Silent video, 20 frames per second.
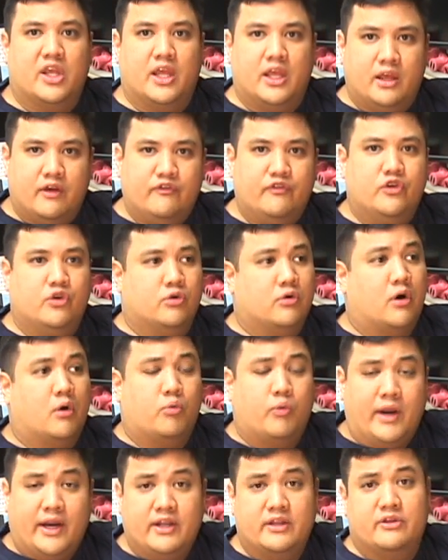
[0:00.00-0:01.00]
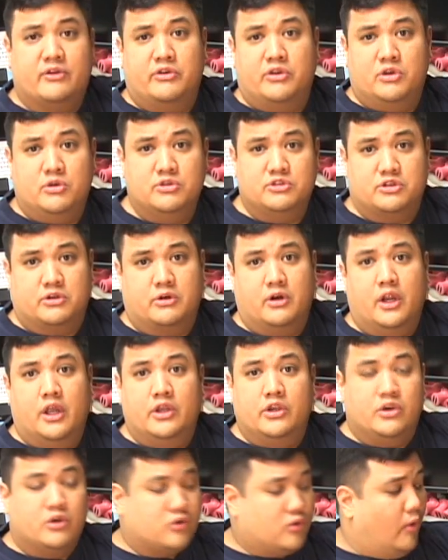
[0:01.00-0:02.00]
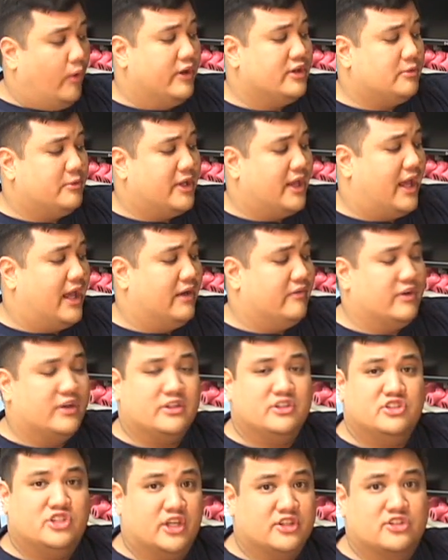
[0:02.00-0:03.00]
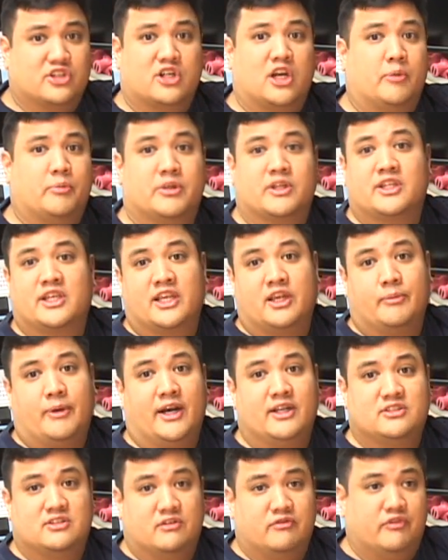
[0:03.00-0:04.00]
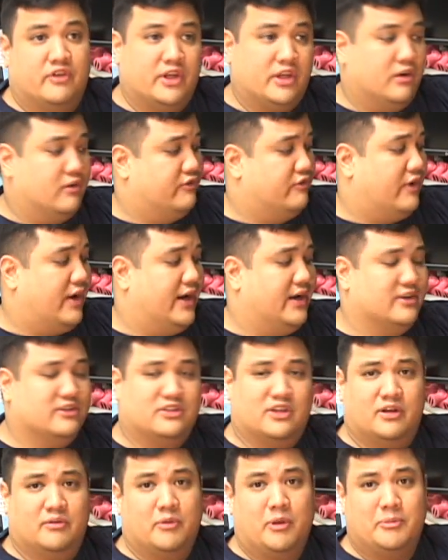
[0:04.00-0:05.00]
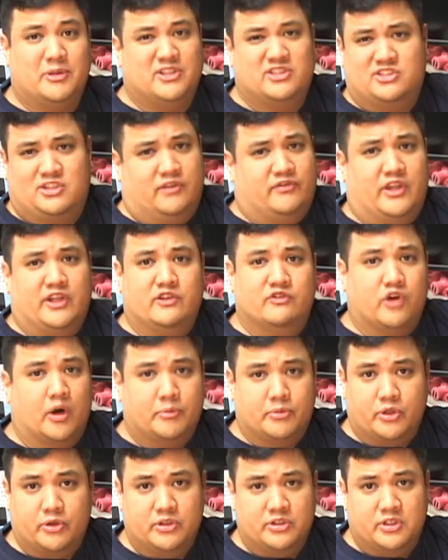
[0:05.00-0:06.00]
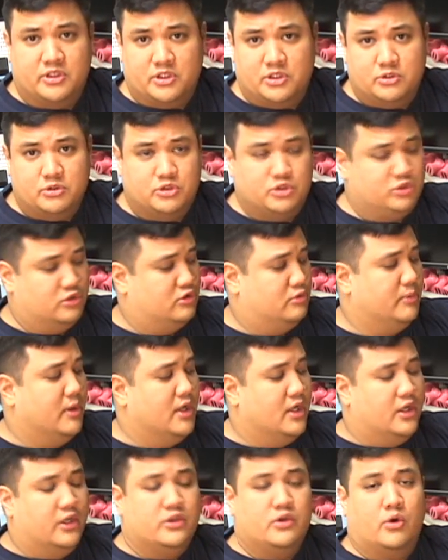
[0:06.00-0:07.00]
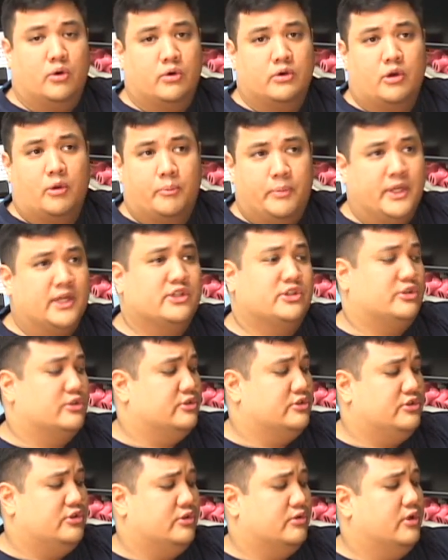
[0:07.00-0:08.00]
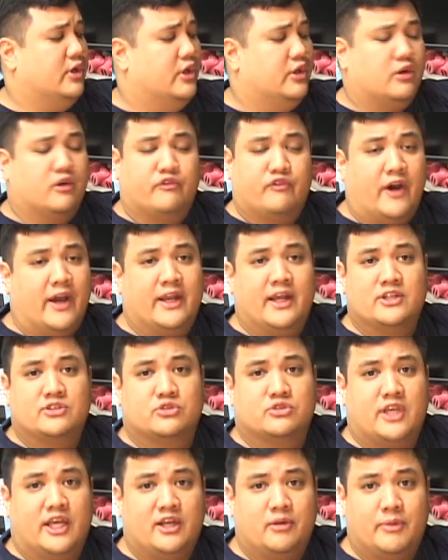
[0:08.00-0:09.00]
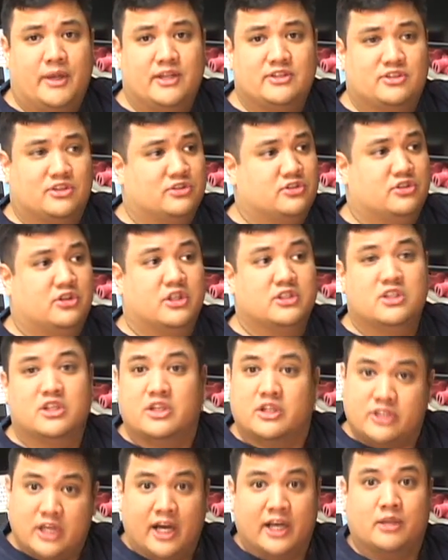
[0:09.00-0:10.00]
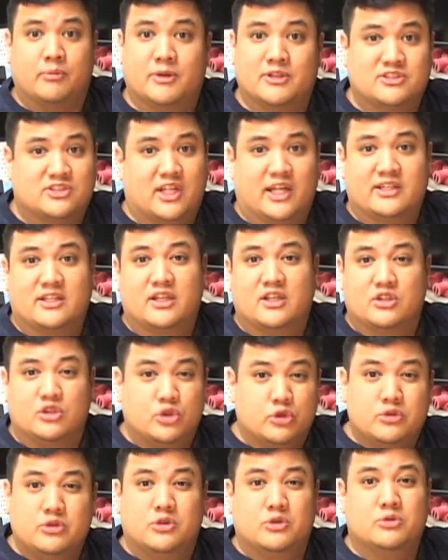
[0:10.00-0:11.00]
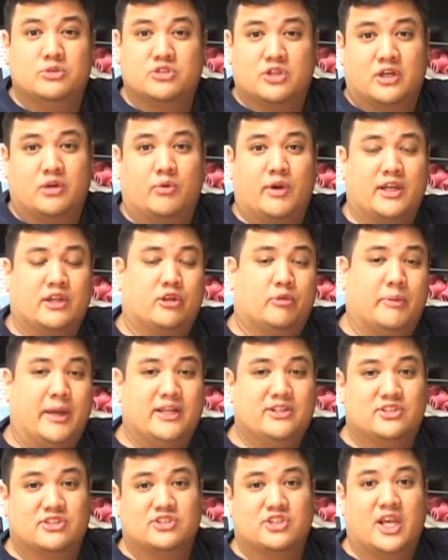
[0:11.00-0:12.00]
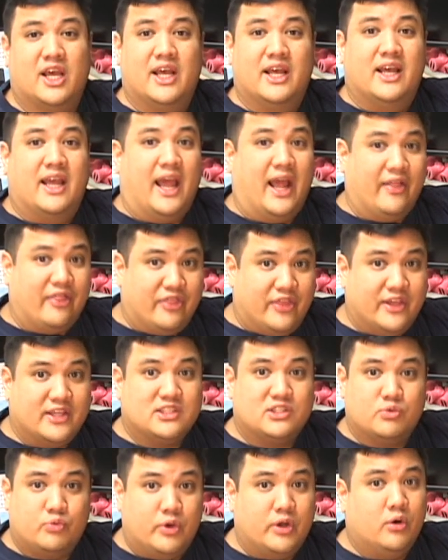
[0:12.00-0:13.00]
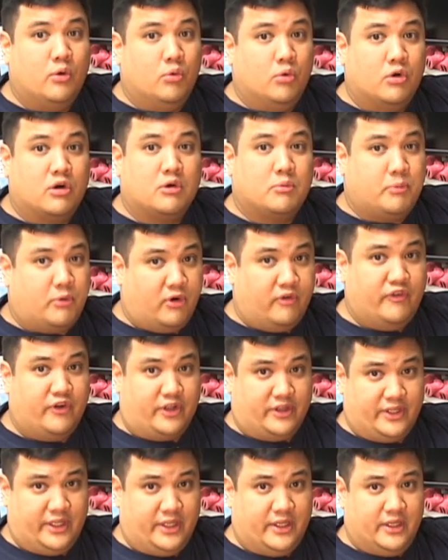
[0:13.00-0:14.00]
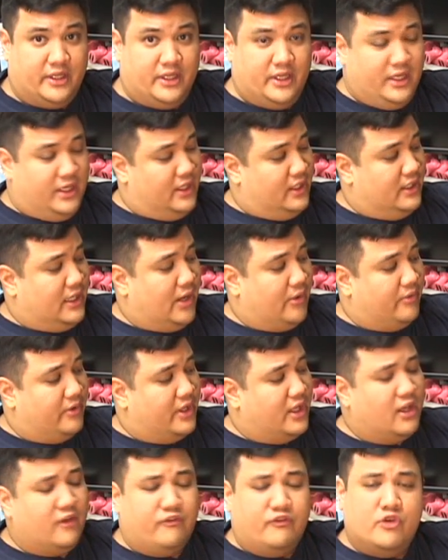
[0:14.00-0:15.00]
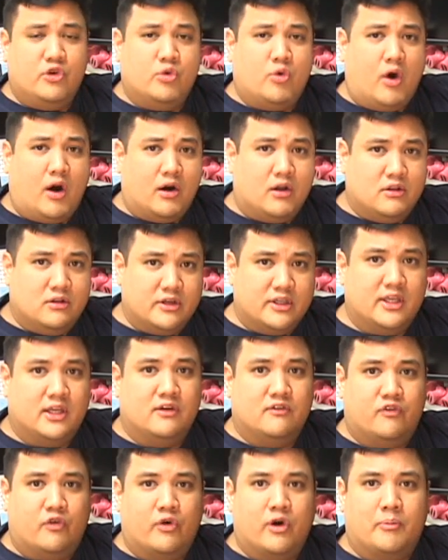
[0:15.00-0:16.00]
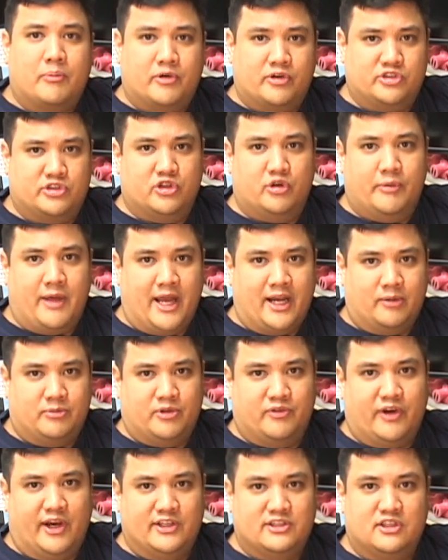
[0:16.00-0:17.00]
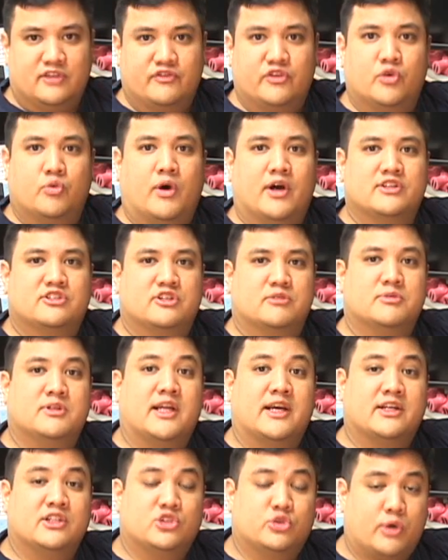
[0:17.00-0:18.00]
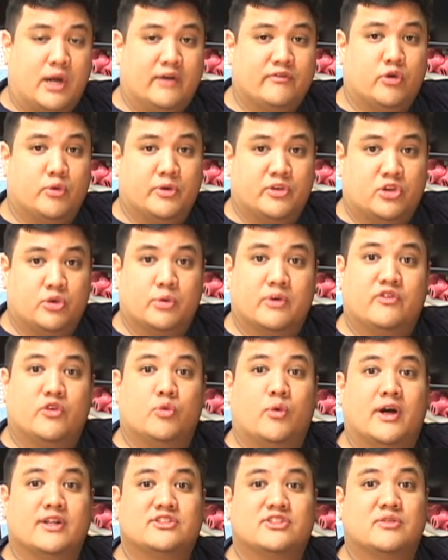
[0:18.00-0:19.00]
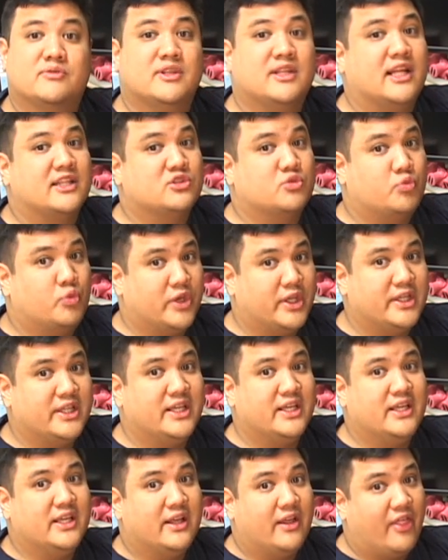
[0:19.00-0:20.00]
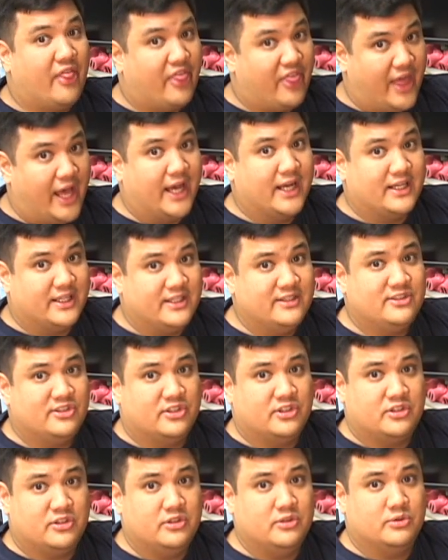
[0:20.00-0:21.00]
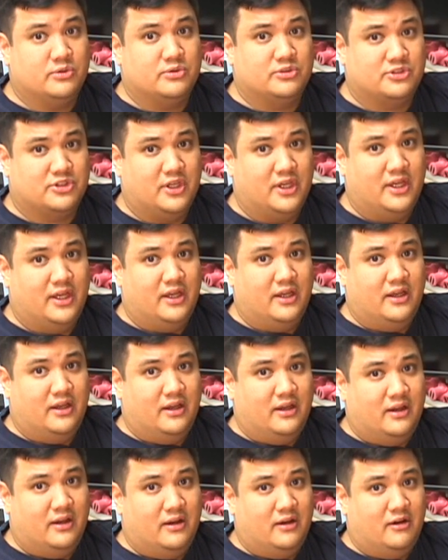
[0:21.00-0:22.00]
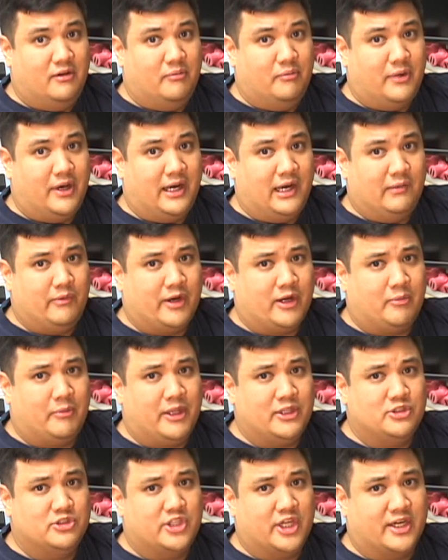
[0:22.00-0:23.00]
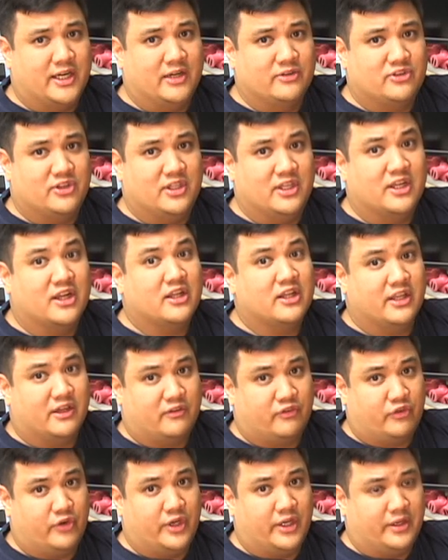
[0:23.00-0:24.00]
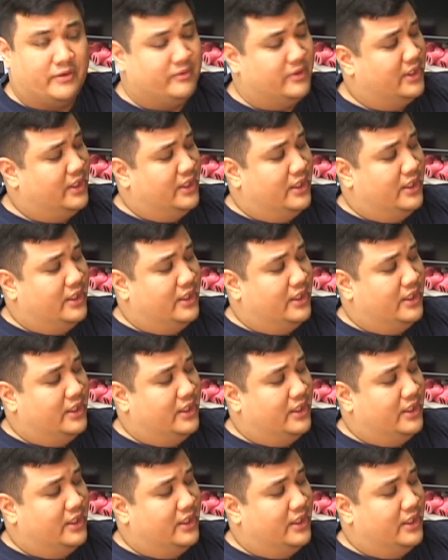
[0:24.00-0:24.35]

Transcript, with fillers: If you're a regular user, you're going to be having just a couple of gigabytes of video files. Uh, maybe it's stuff that you've uploaded to YouTube, your your pictures, your, your financial databases, the, the documents that you use on a regular basis, and this will work perfectly. Now, if you are looking for a personal backup device, if you want something that can travel with you, if you want something that's really that easy to use, might I recommend you check out the Clickfree.